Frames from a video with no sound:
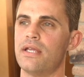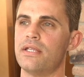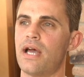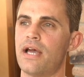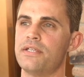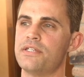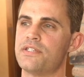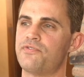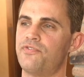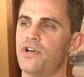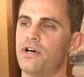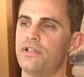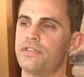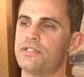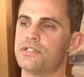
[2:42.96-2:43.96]
I just
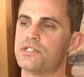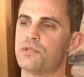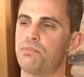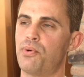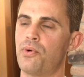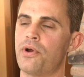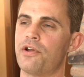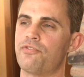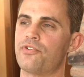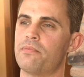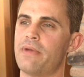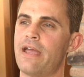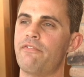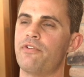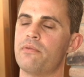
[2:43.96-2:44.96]
felt the support from
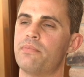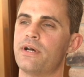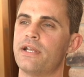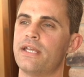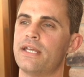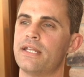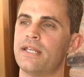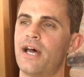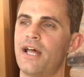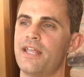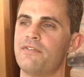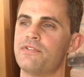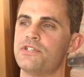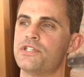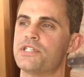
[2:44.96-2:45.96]
everybody, and not
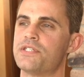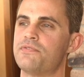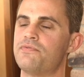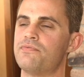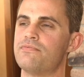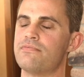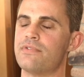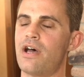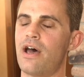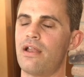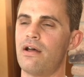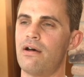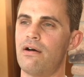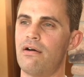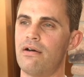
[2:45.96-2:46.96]

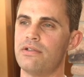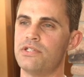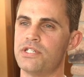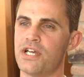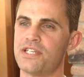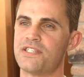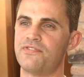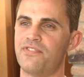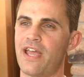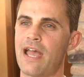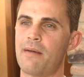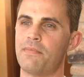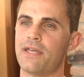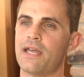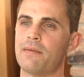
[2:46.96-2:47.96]
just
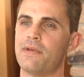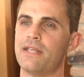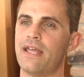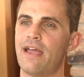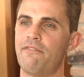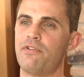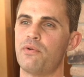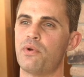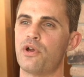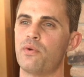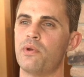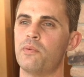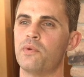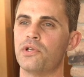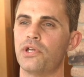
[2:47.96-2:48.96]
family. Everywhere
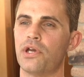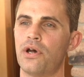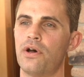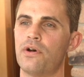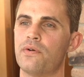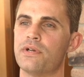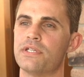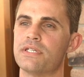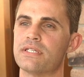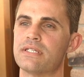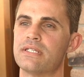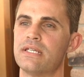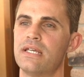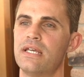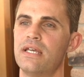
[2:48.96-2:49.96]
we would go,
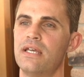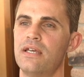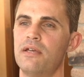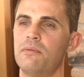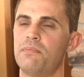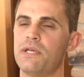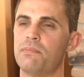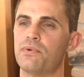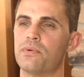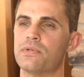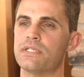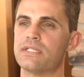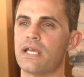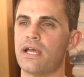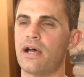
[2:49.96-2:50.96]
people would
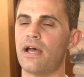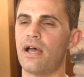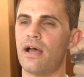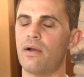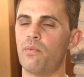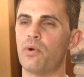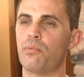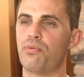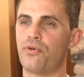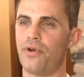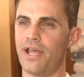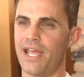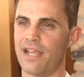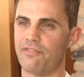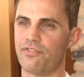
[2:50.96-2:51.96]
say, we're
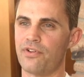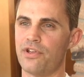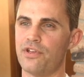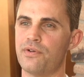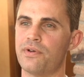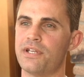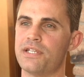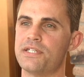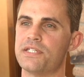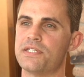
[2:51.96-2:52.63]
praying for you. And